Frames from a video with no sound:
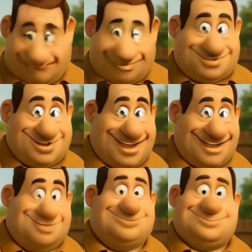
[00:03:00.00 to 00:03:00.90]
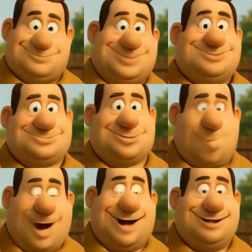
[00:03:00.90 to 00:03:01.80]
fresh air and some peace and
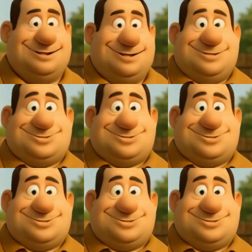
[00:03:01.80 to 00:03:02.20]
quiet.